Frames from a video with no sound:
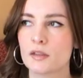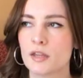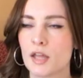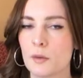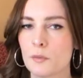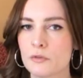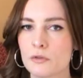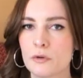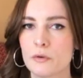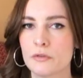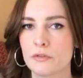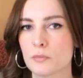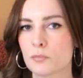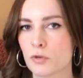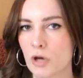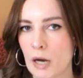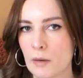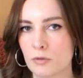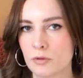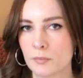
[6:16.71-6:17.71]
That was always a
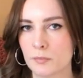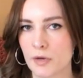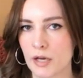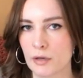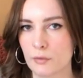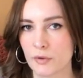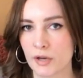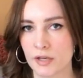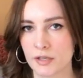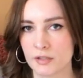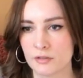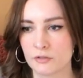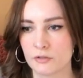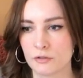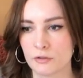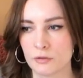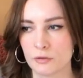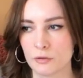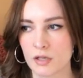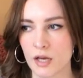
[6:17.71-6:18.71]
problem I ran
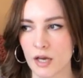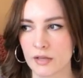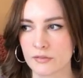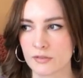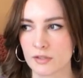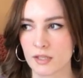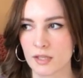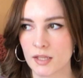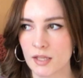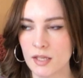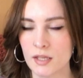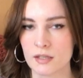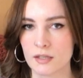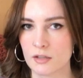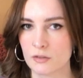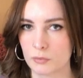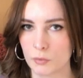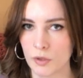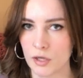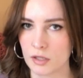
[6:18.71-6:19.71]
into as a kid
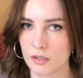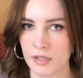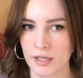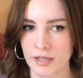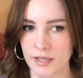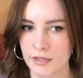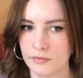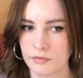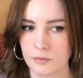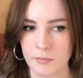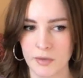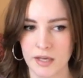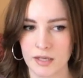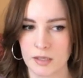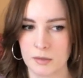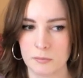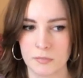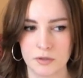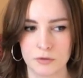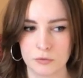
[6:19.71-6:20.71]
as well. Like even back
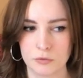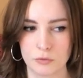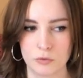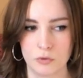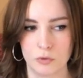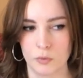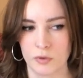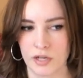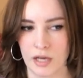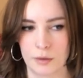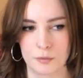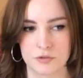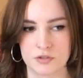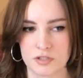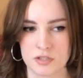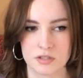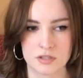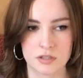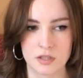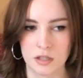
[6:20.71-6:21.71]
in middle school when I was
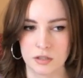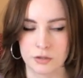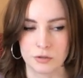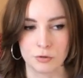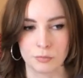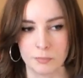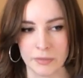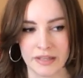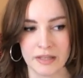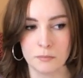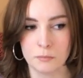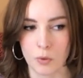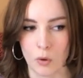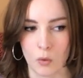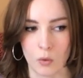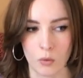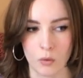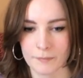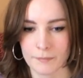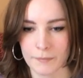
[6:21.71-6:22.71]
just a little
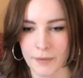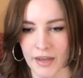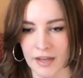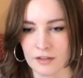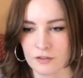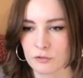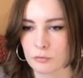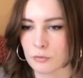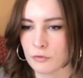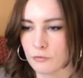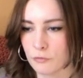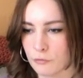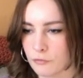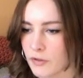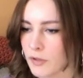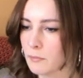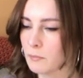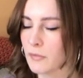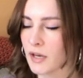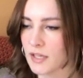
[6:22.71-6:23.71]
beanpole, pants would
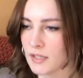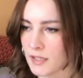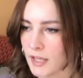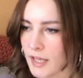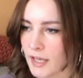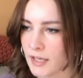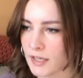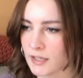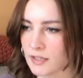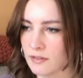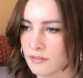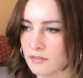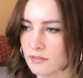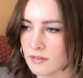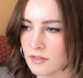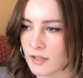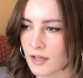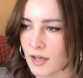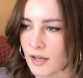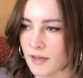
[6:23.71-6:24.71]
fit my legs
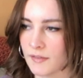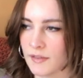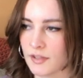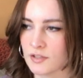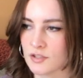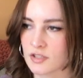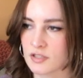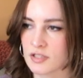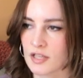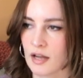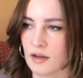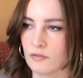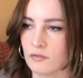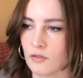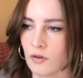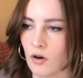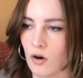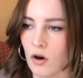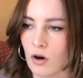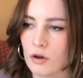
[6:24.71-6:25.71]
and then just have
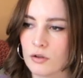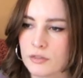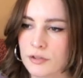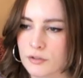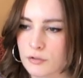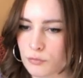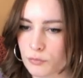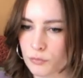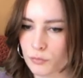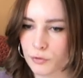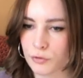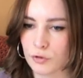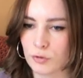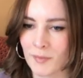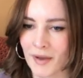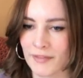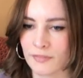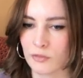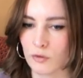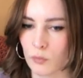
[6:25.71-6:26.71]
all this room
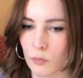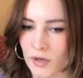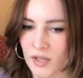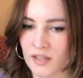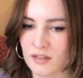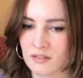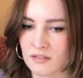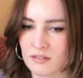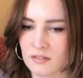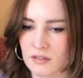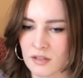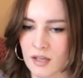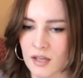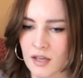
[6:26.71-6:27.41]
at the waist.